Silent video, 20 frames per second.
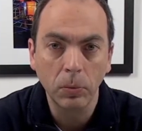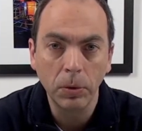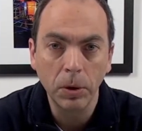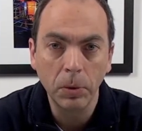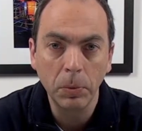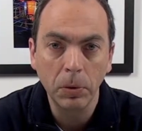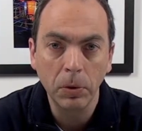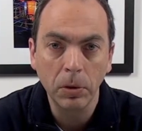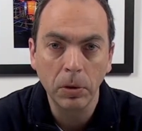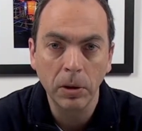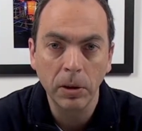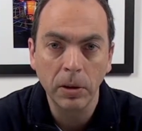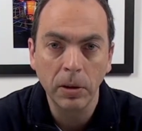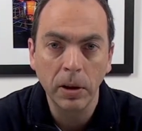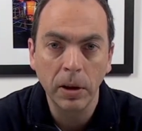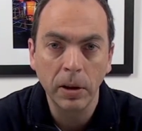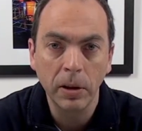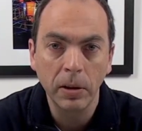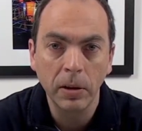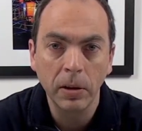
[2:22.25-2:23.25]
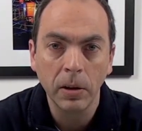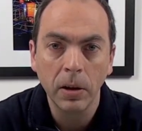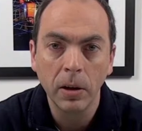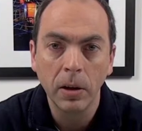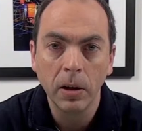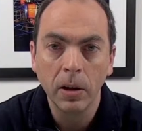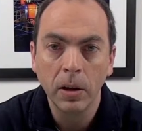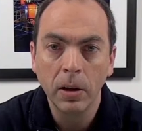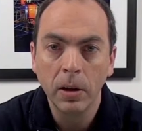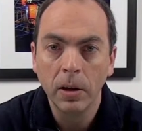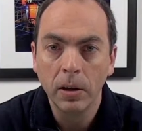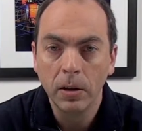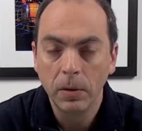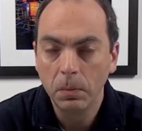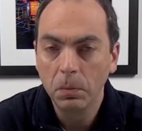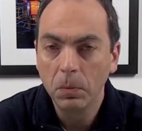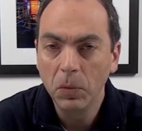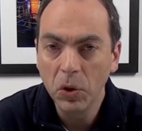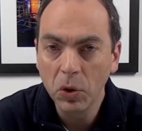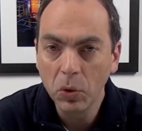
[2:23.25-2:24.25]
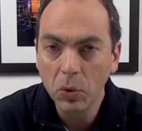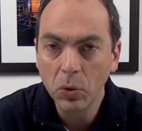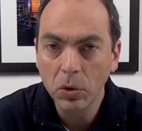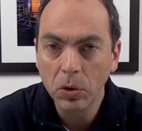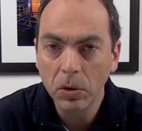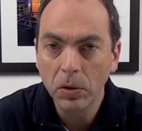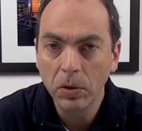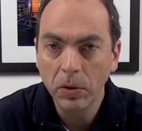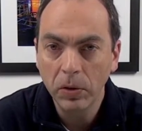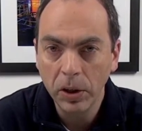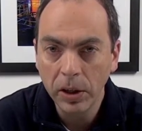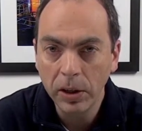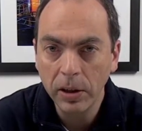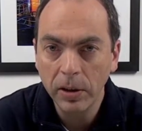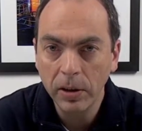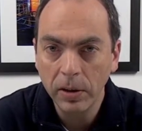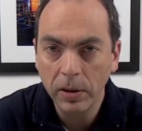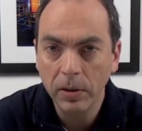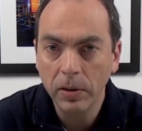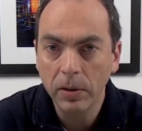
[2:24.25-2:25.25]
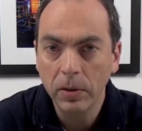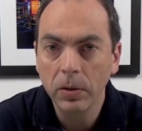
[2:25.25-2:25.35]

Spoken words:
people that they used really